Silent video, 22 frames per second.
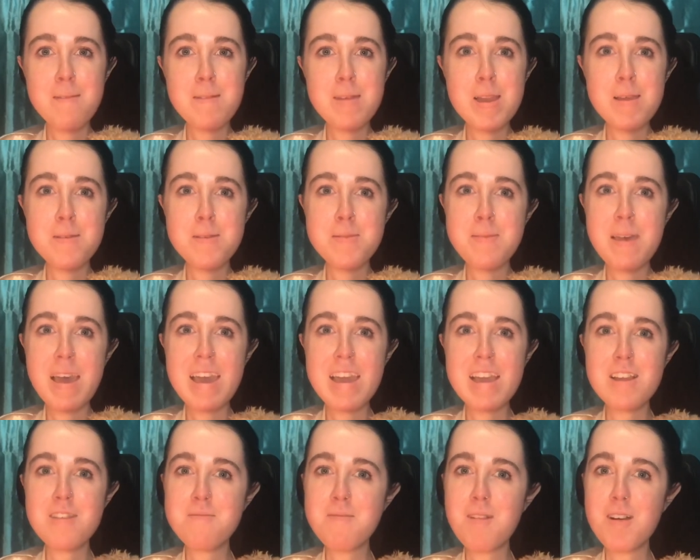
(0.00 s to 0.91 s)
my name is
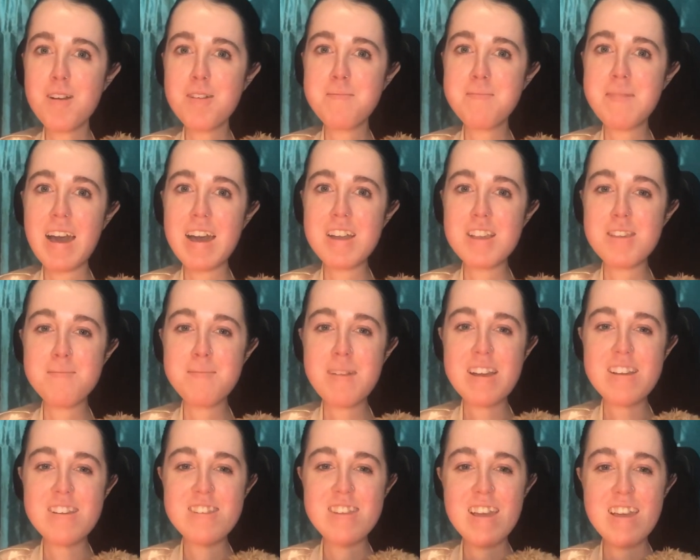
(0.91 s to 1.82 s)
Peyton and welcome back to
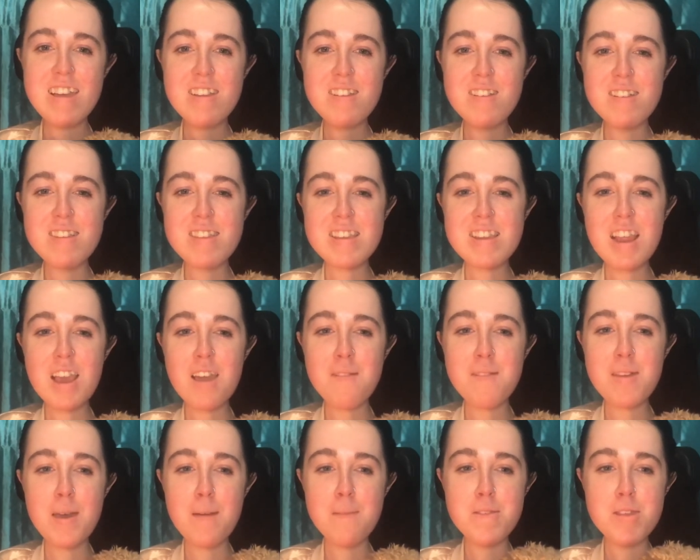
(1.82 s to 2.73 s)
my channel.
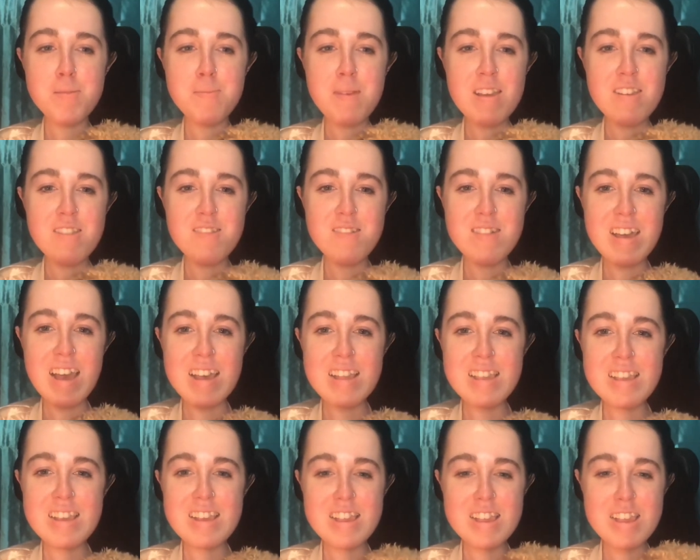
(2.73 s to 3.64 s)
Today we have a special
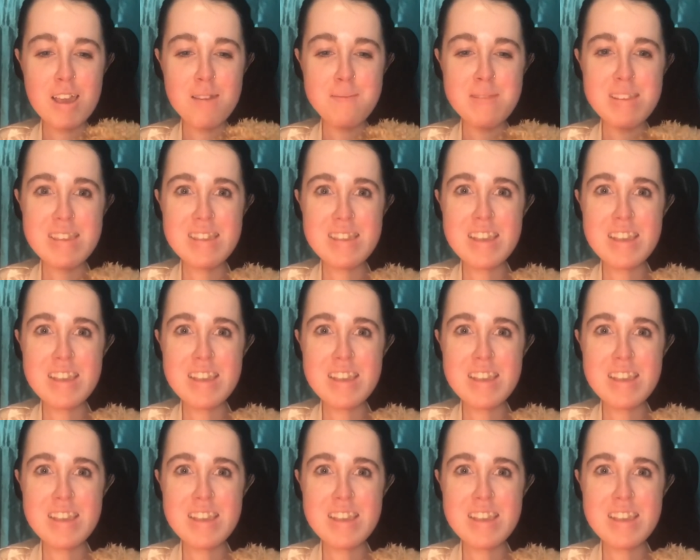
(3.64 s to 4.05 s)
guest. His name is